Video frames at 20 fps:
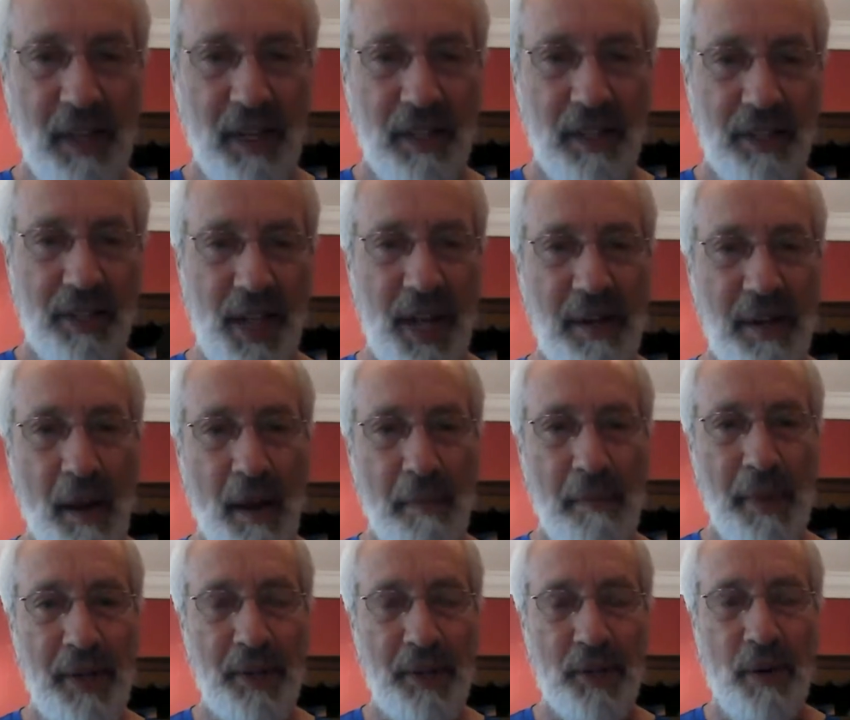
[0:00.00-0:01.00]
stand
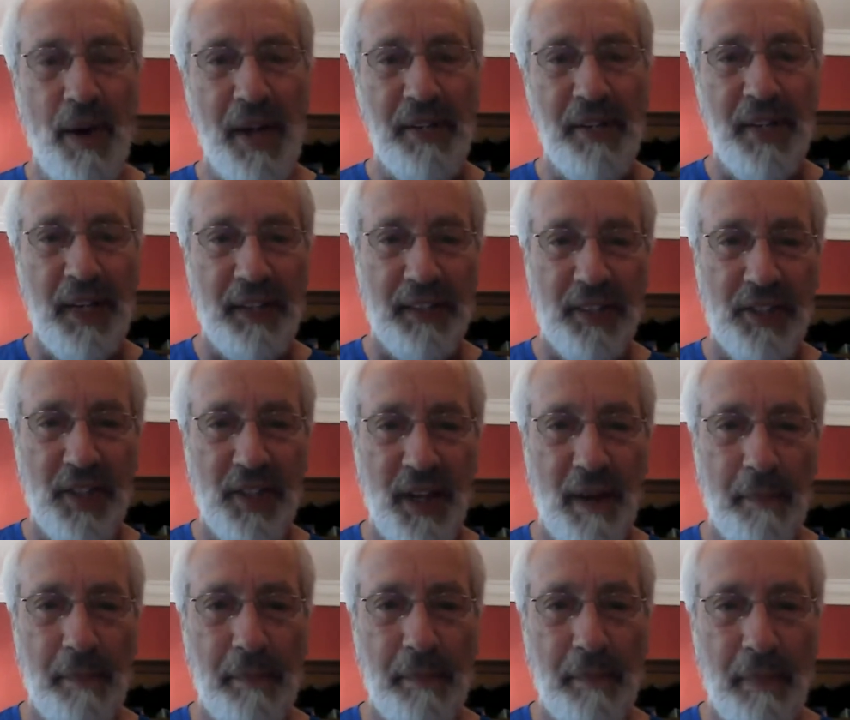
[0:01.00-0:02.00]
up and try and take a
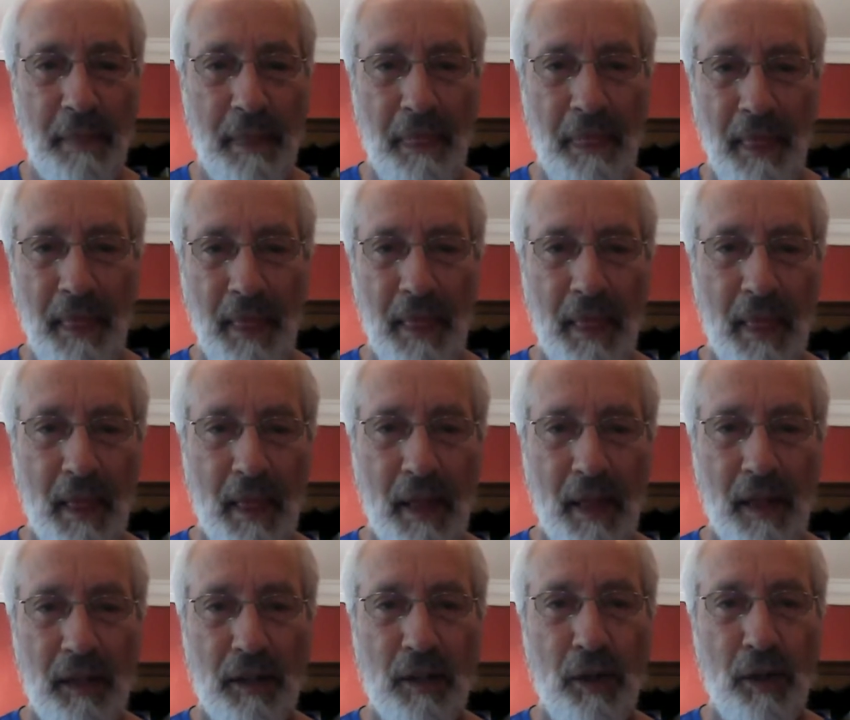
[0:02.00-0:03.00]
step
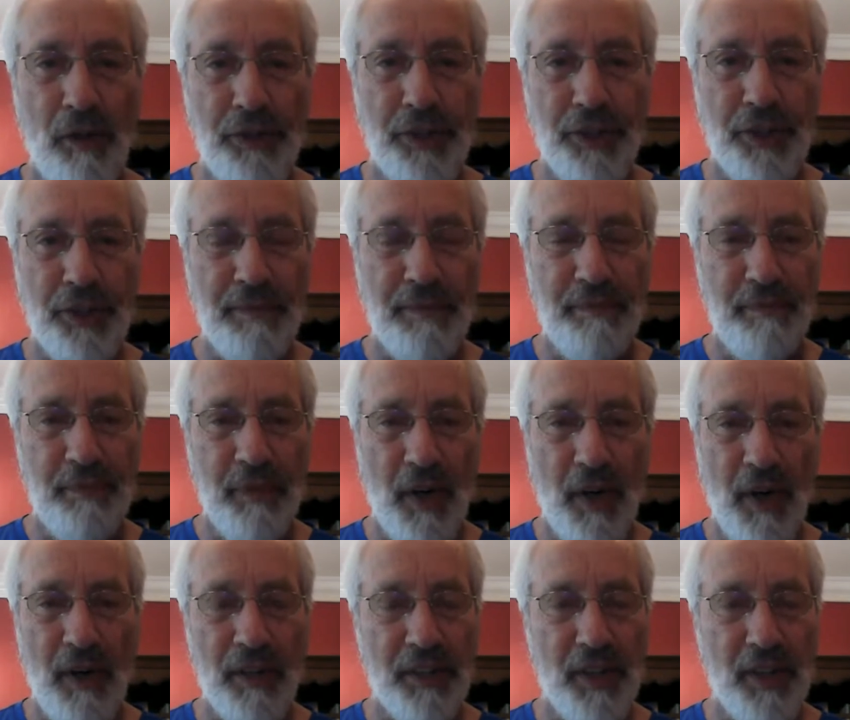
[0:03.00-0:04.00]
closer
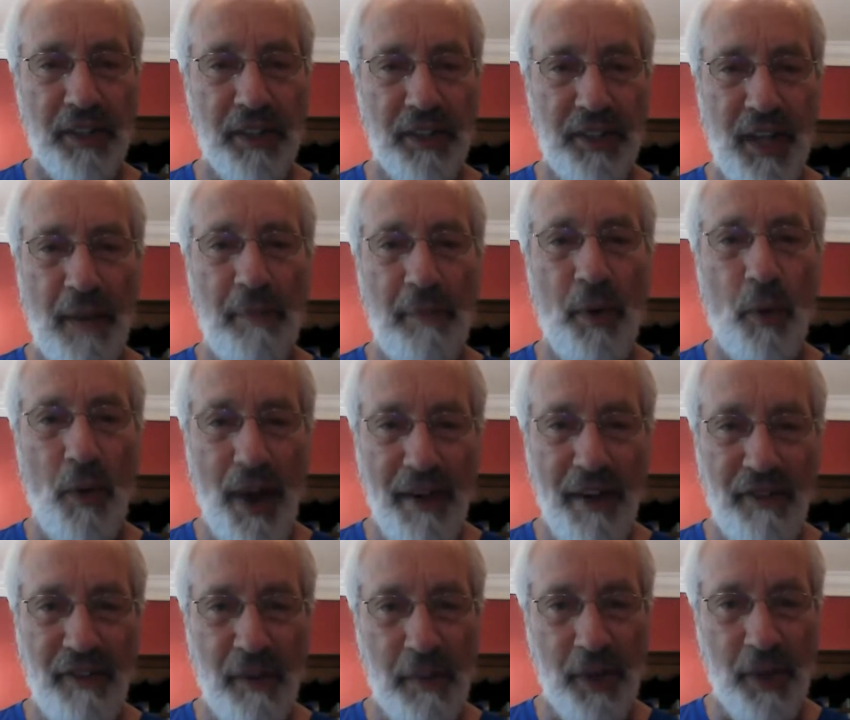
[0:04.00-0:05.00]
or a step
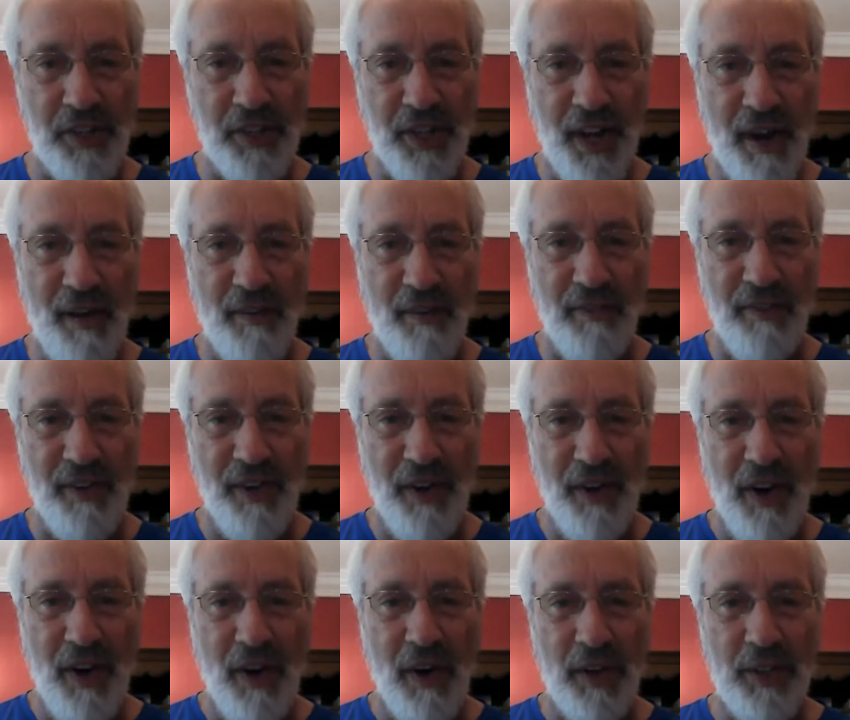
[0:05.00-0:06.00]
away from yourself,
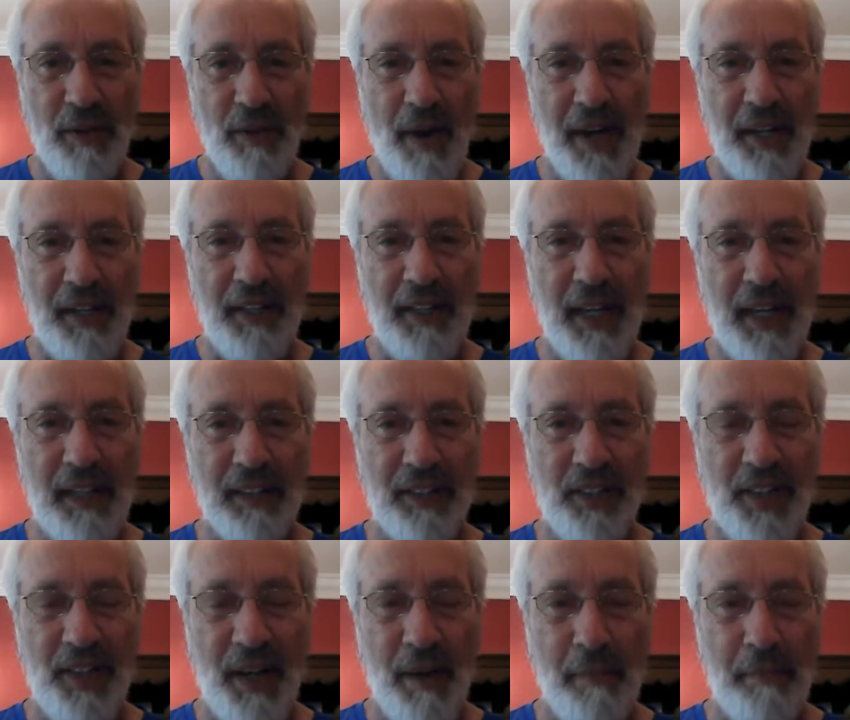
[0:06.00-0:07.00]
or try to take a
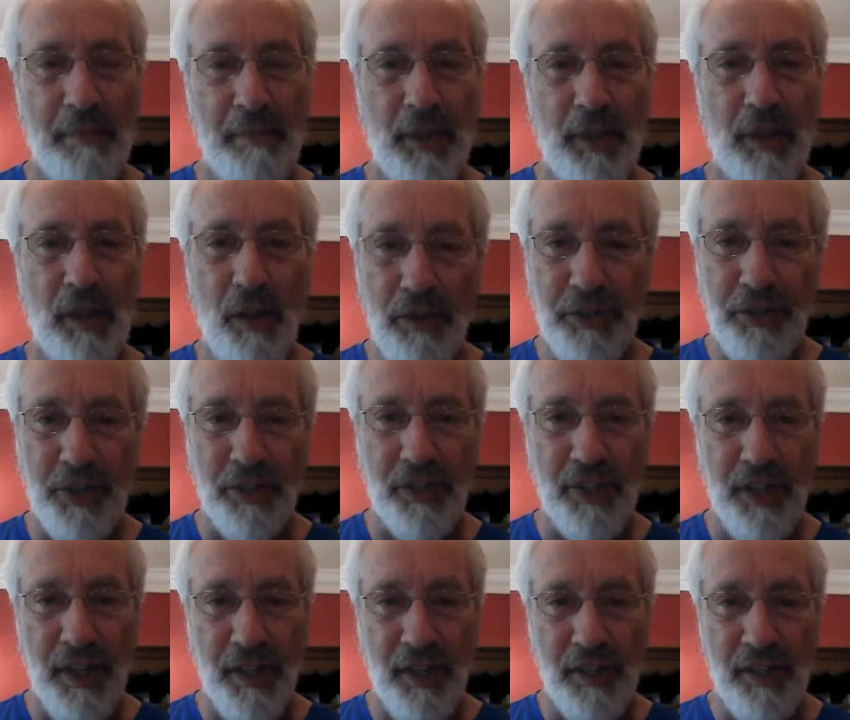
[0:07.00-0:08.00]
step closer
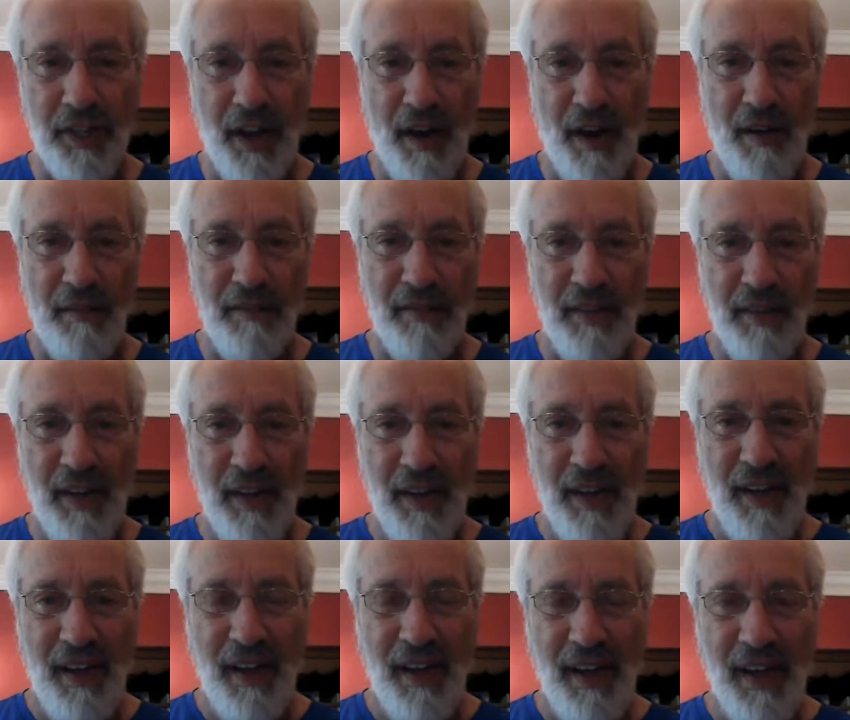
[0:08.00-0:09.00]
to yourself.
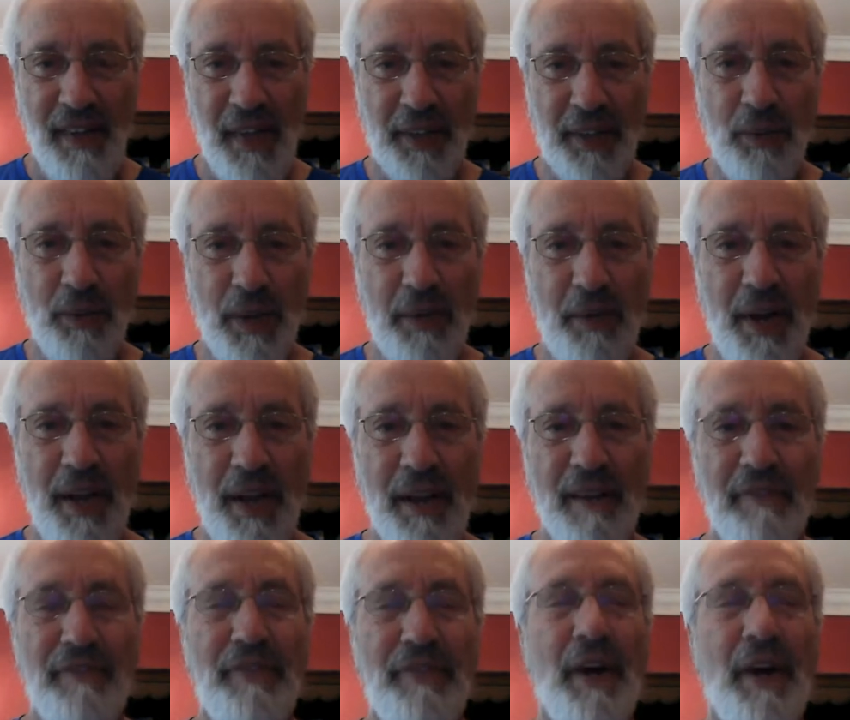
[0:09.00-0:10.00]
And that's one way
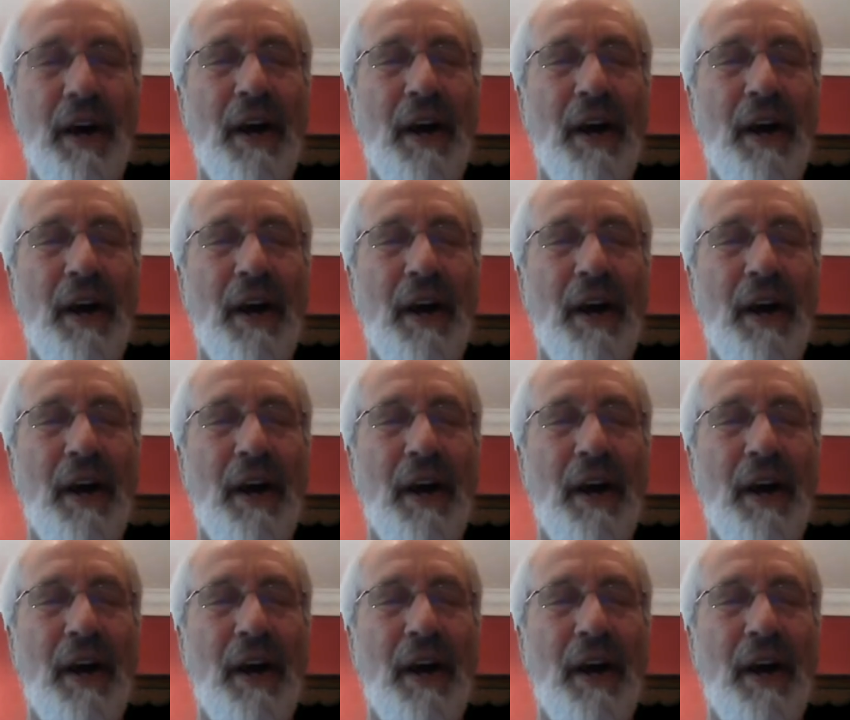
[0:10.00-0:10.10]
of